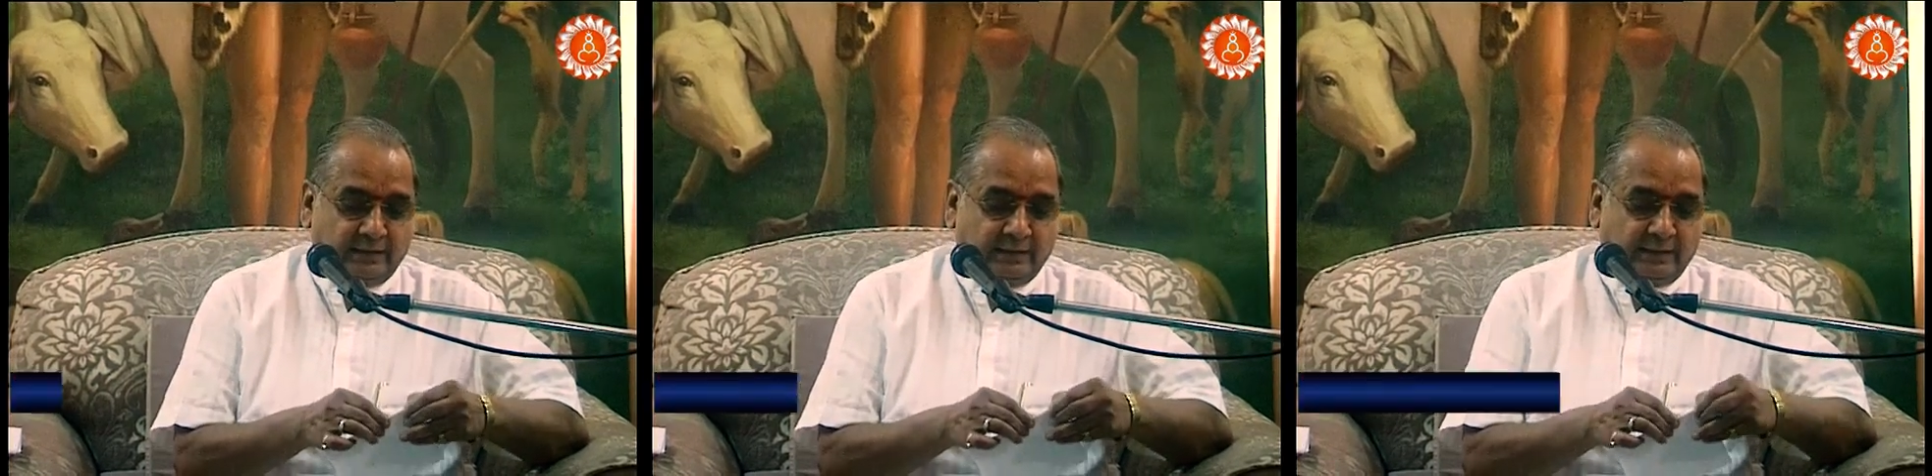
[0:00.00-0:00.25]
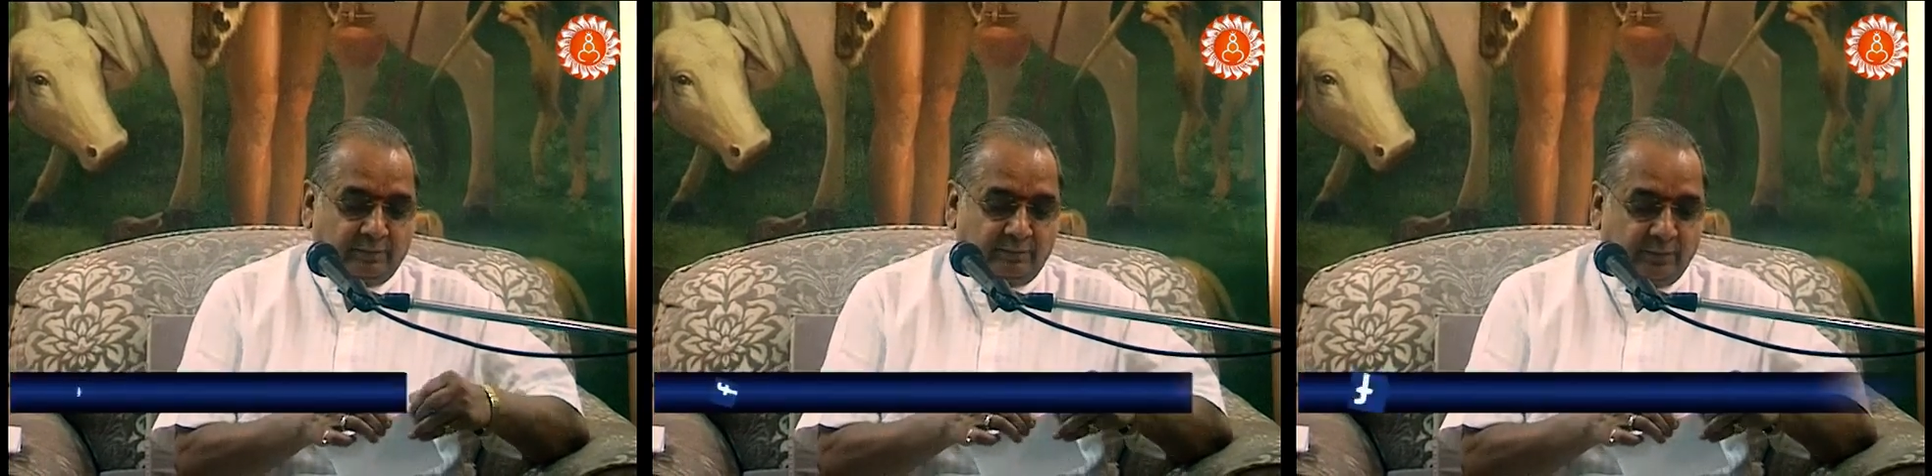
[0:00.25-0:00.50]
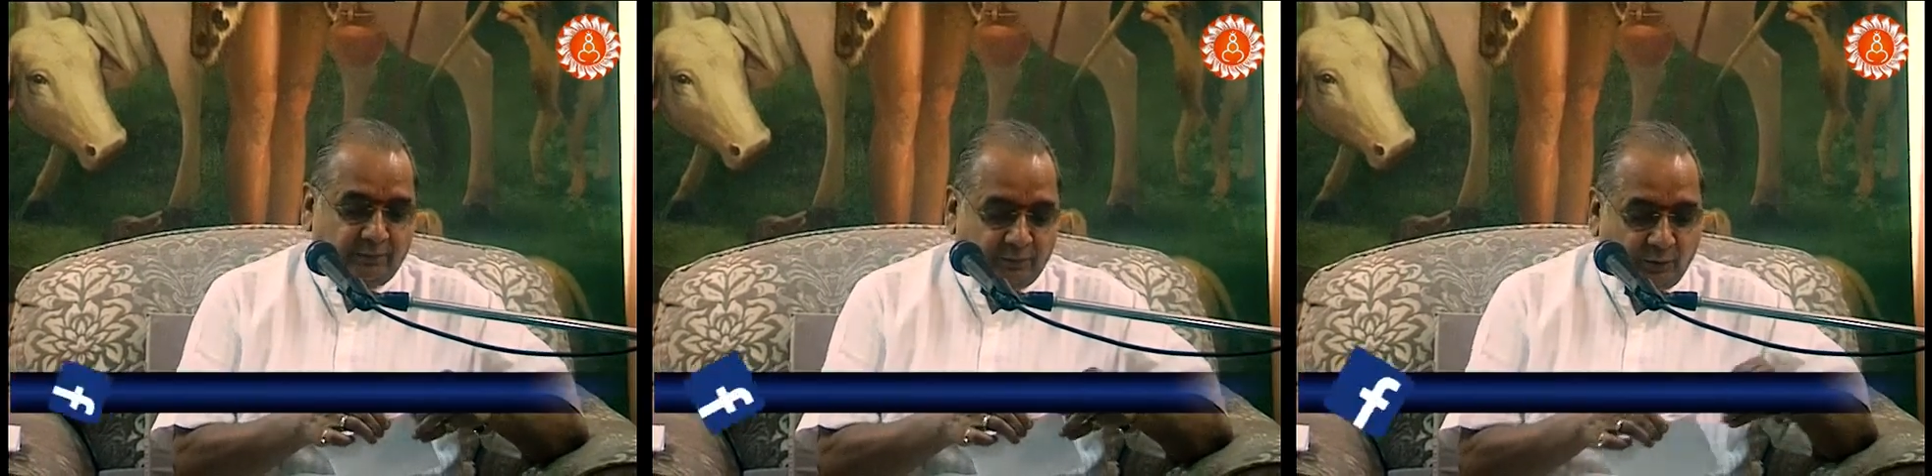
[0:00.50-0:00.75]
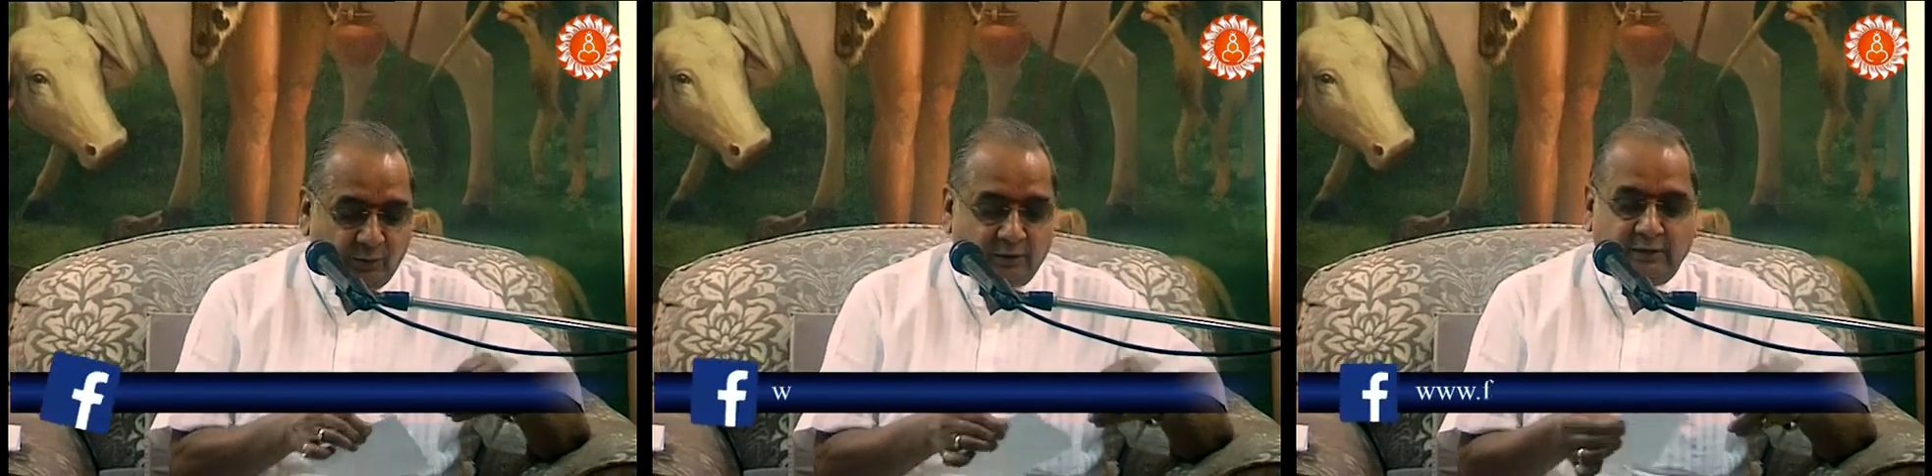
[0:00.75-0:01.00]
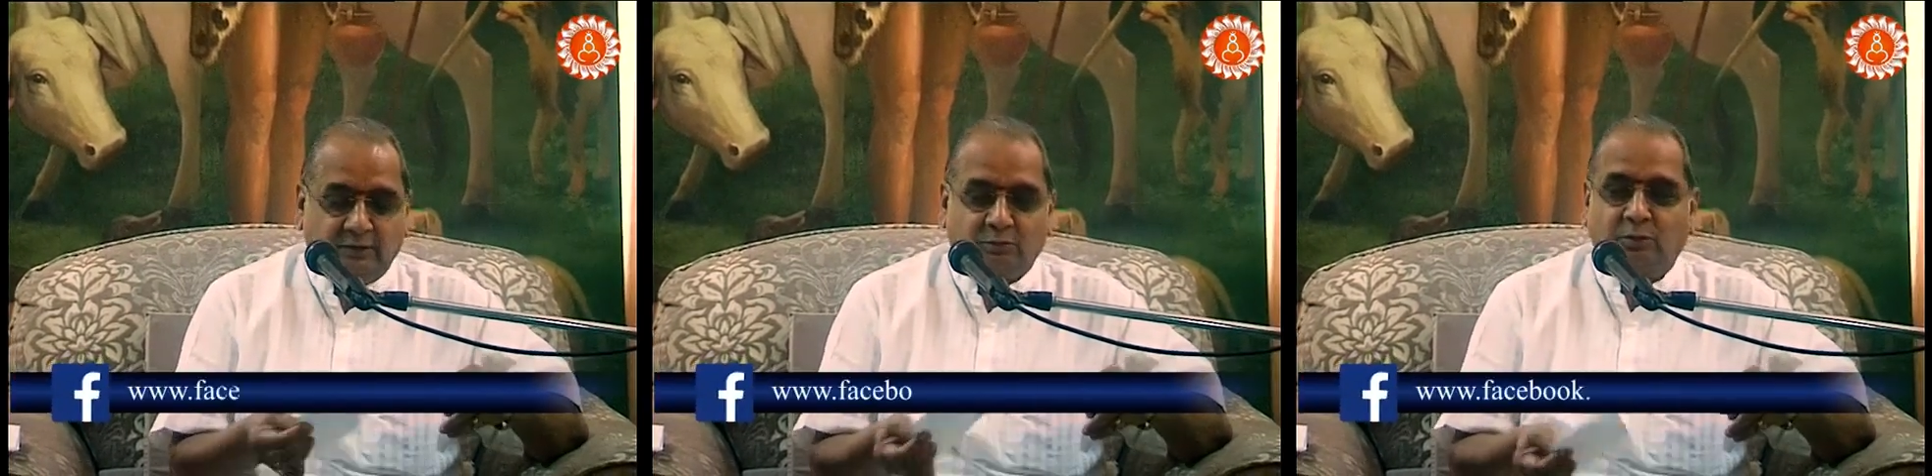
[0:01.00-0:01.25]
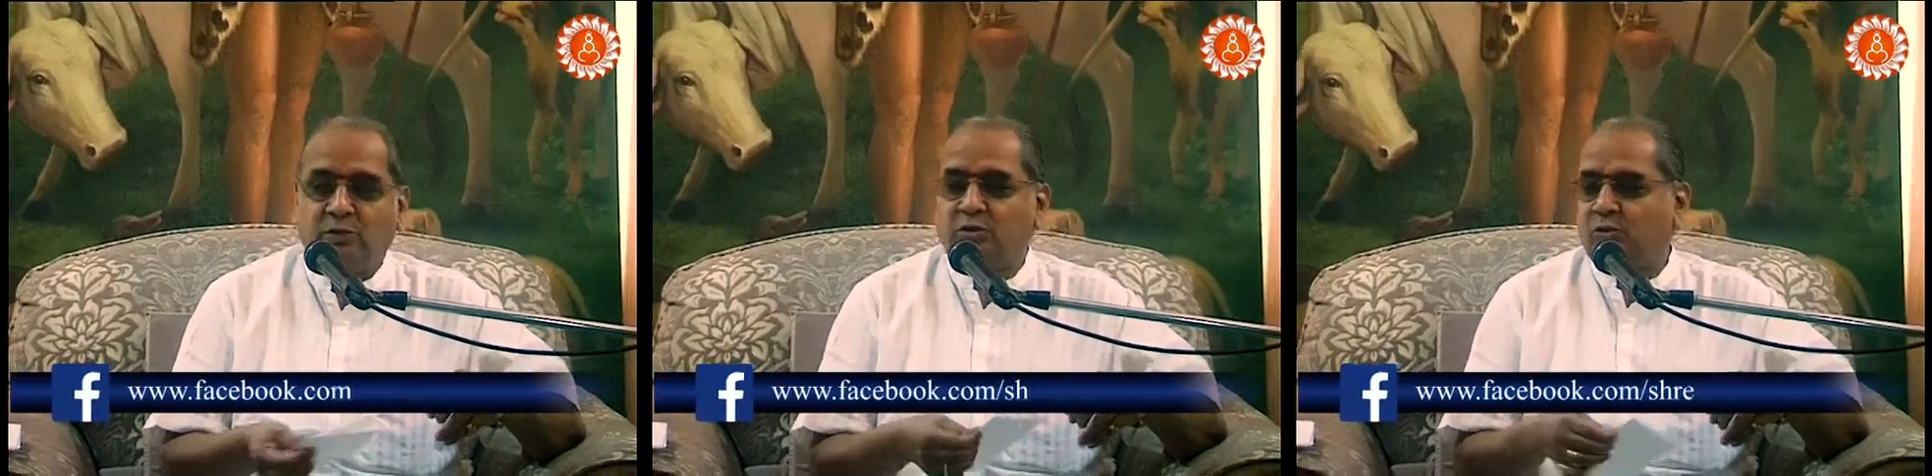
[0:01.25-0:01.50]
that before this
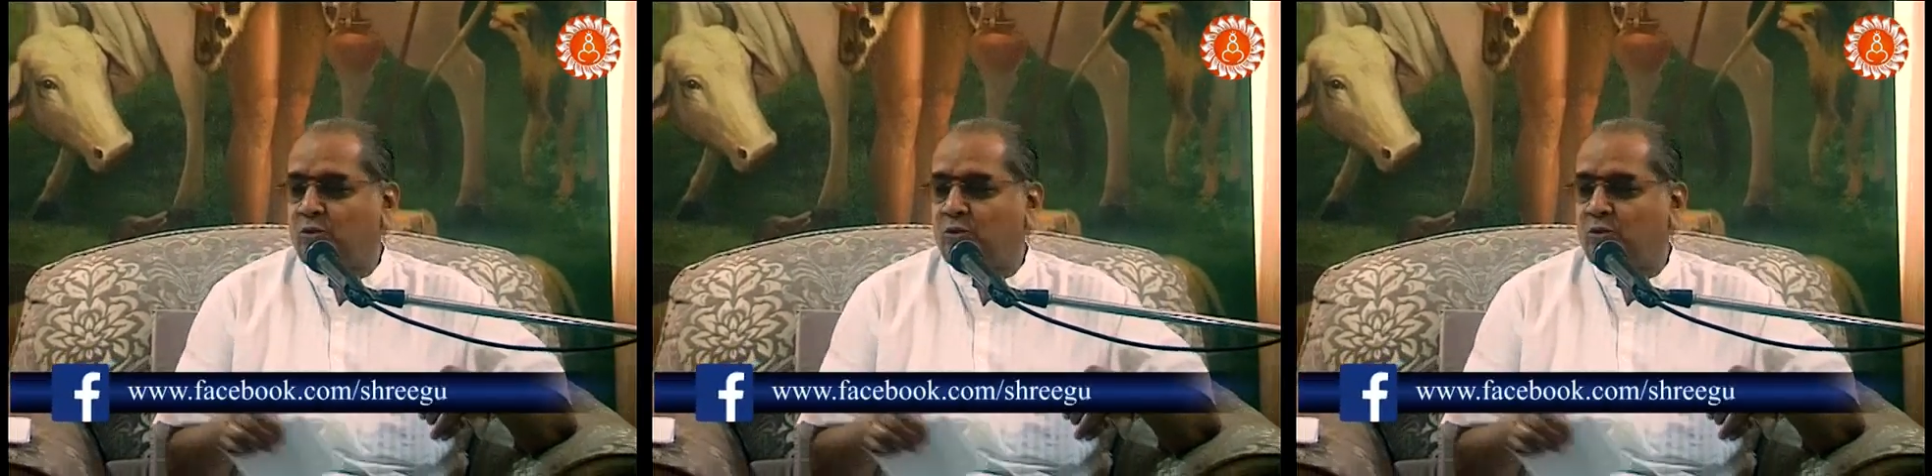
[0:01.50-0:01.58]
was